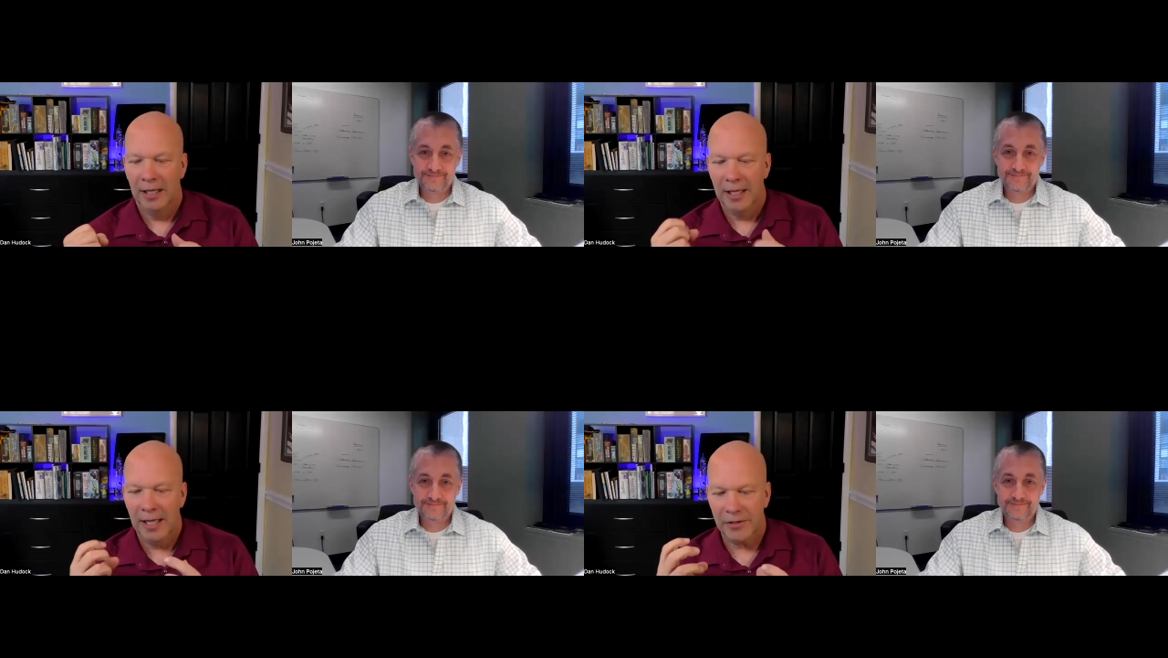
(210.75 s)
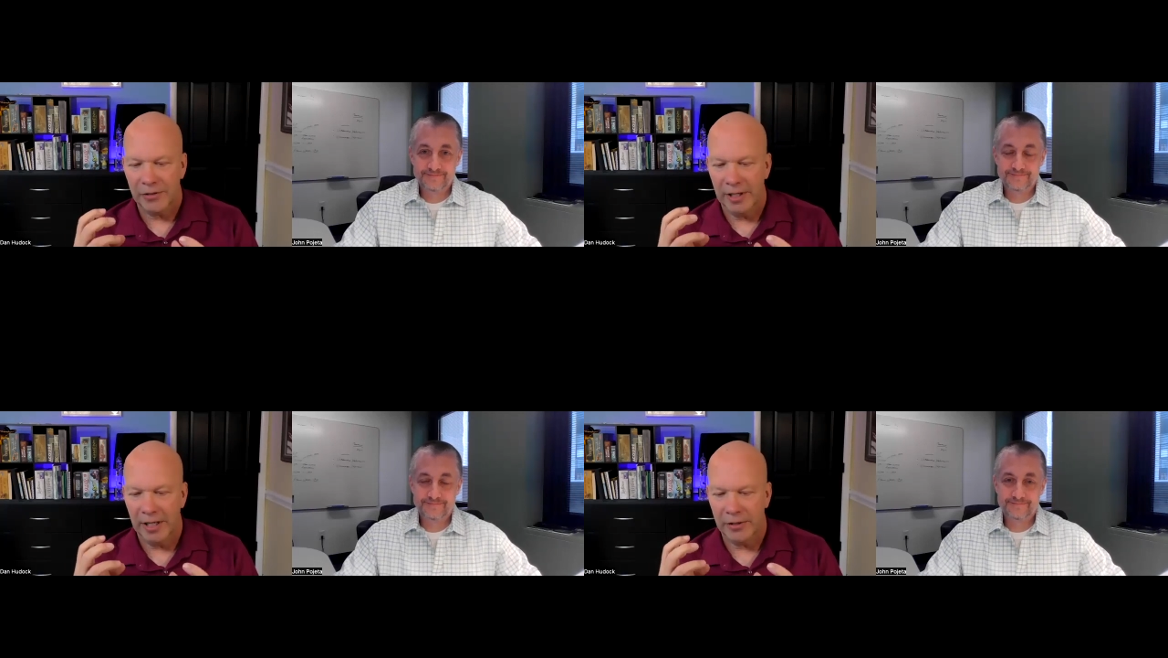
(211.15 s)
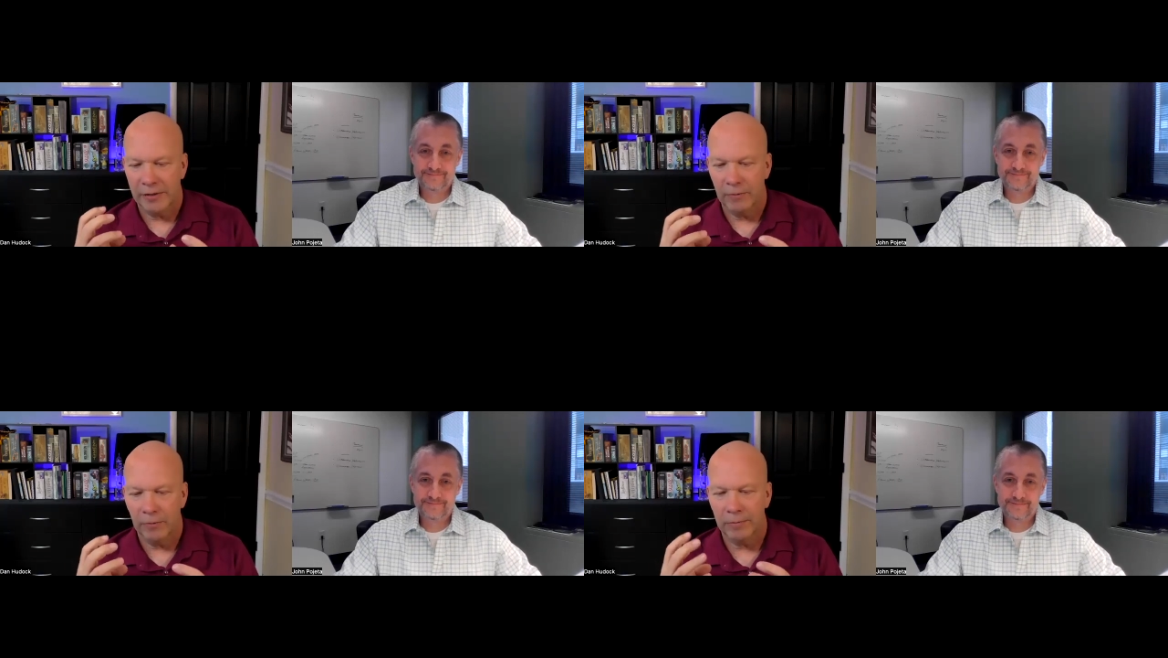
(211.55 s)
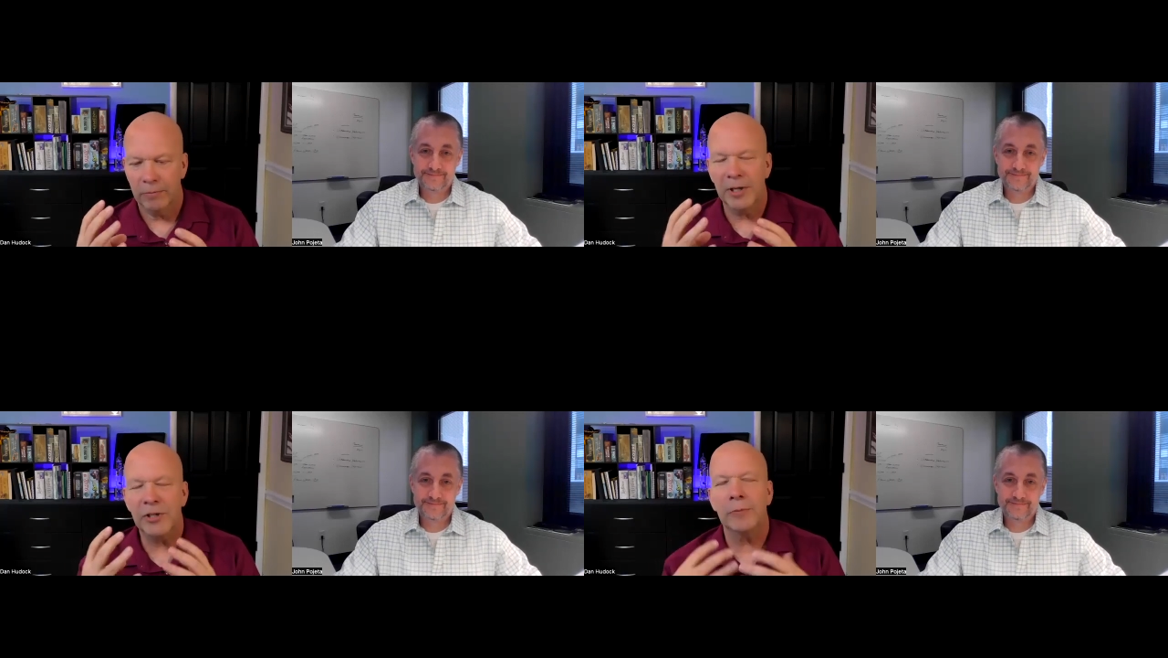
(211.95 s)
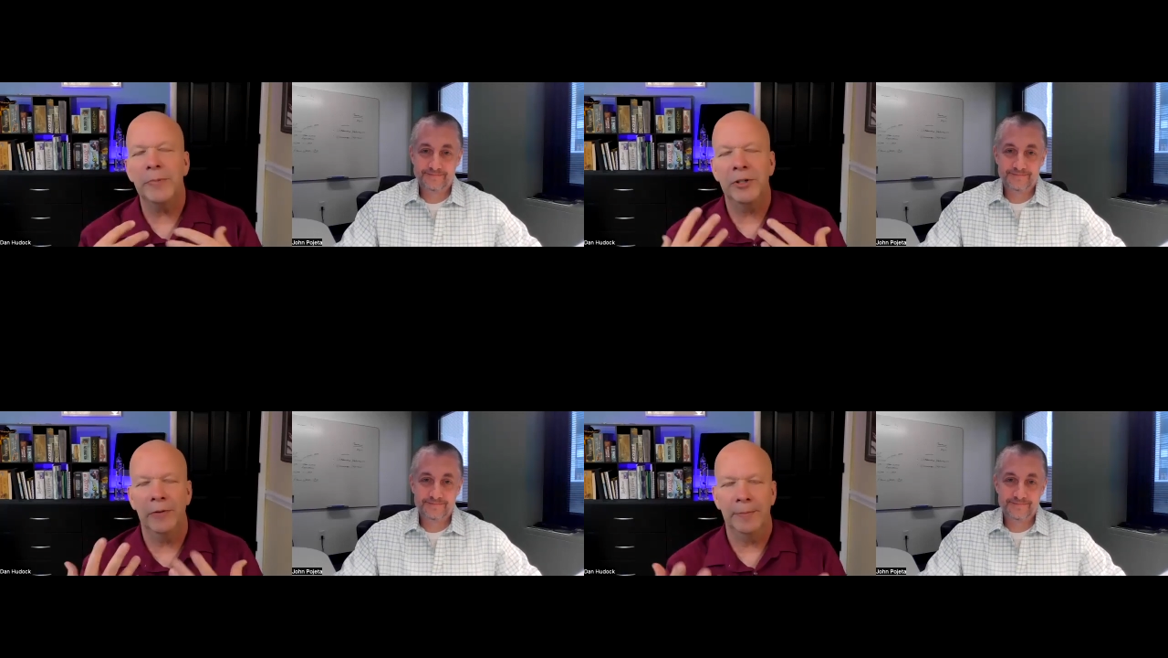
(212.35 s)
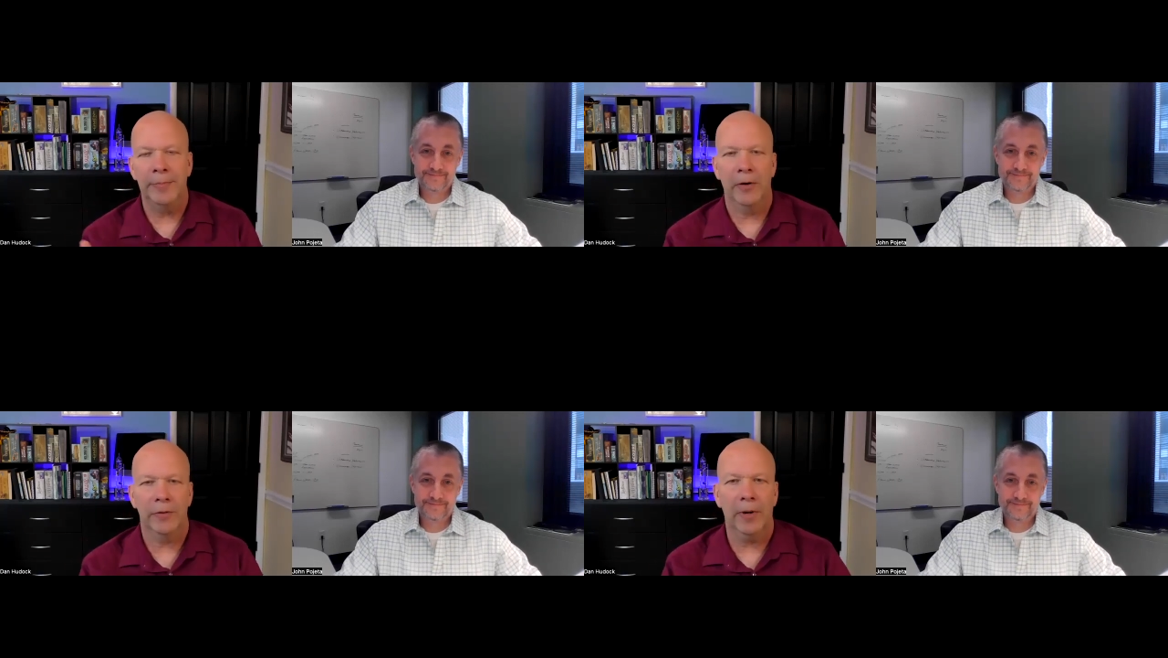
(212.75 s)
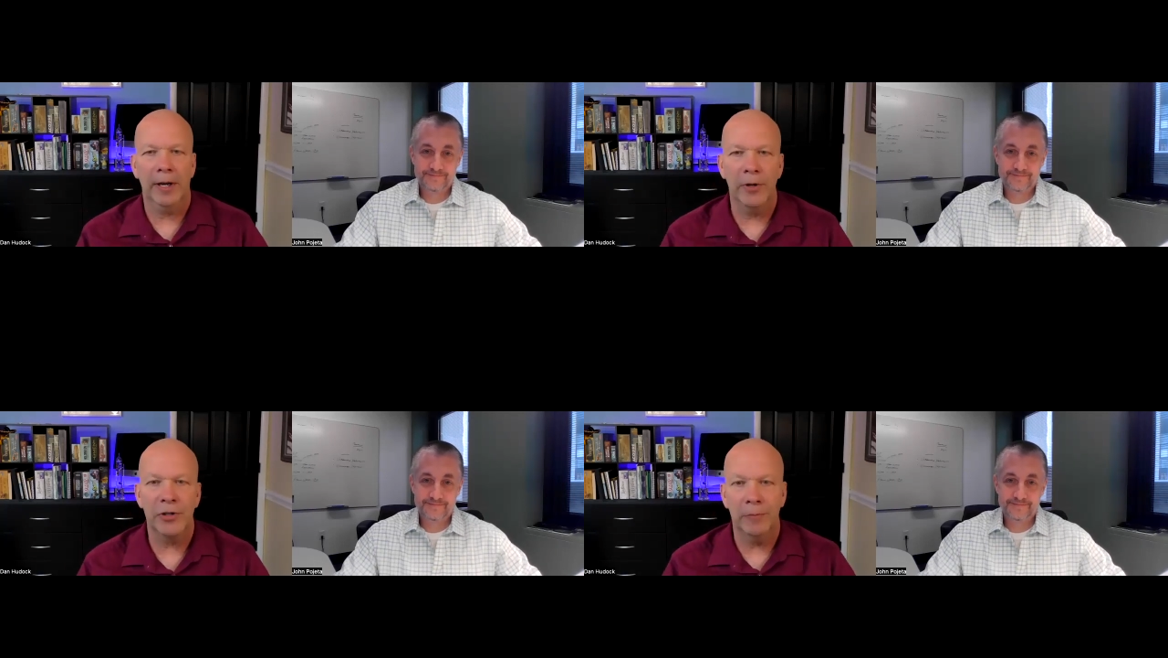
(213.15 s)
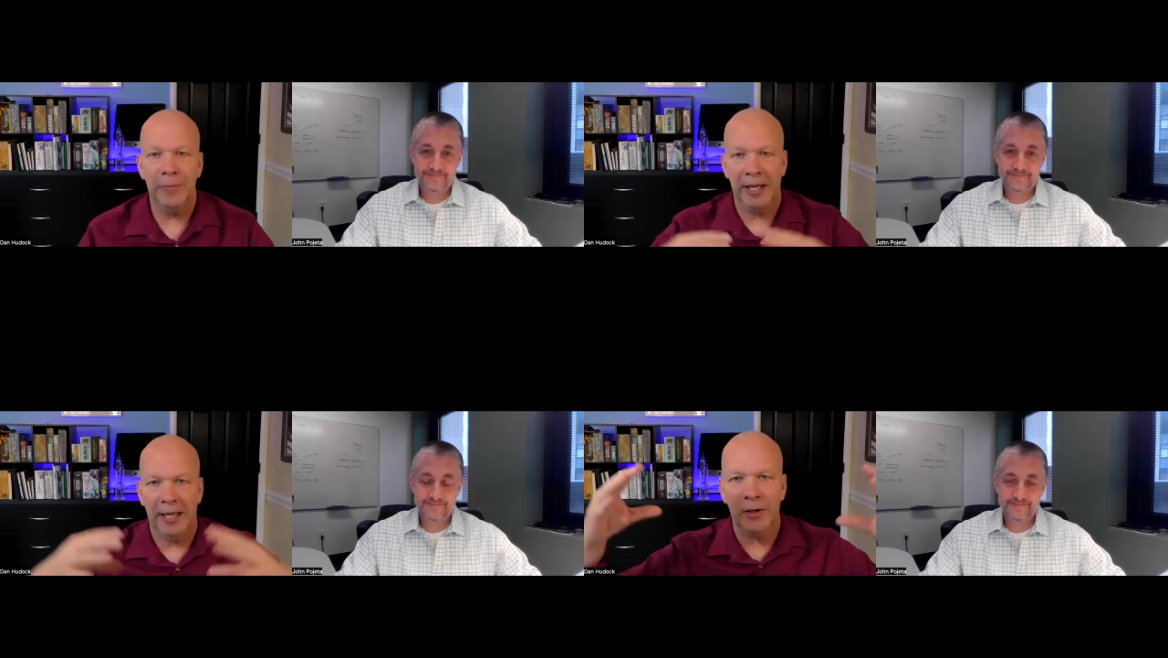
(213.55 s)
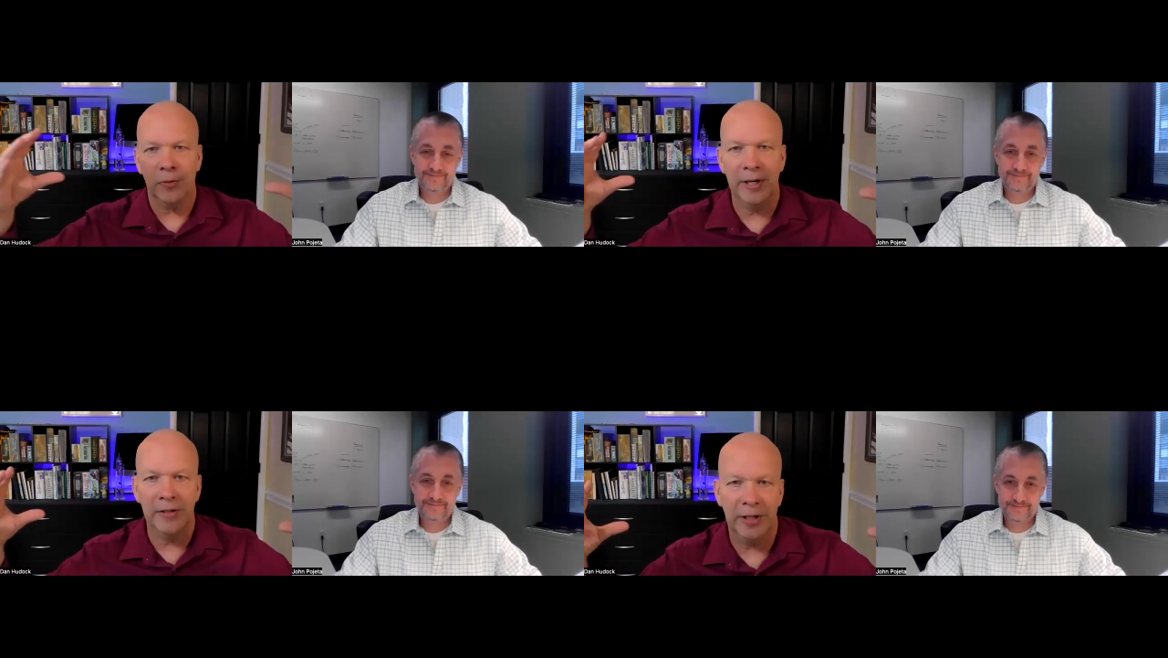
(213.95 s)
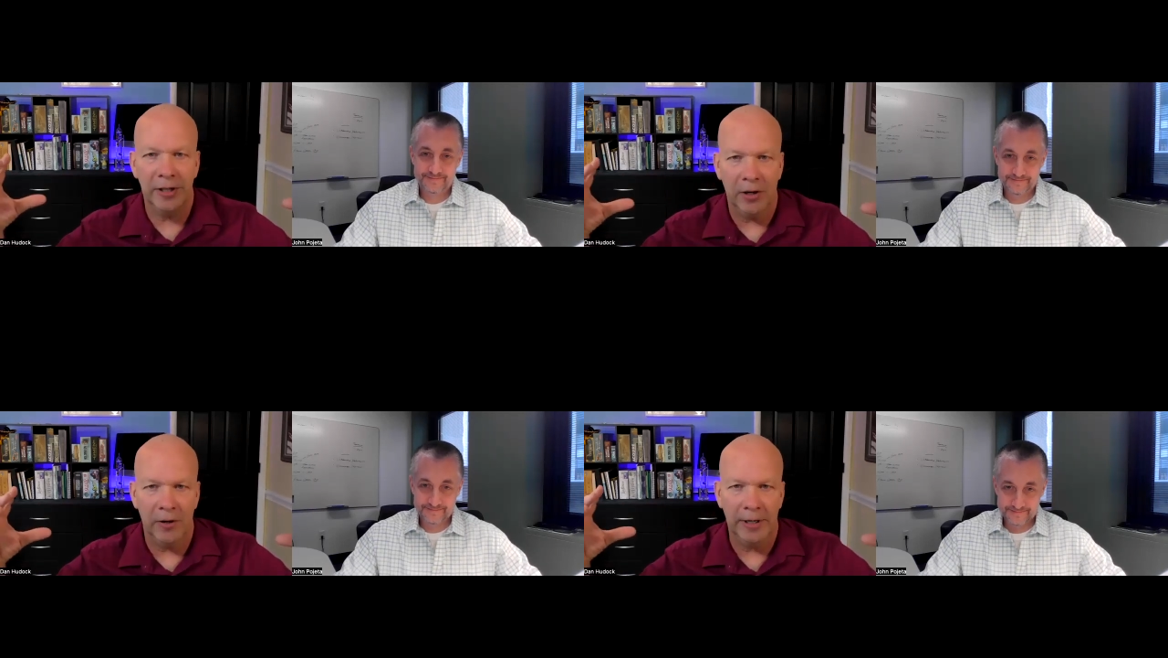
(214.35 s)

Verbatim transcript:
Speaker 1: it's it we should be doing both, right? We should be increasing current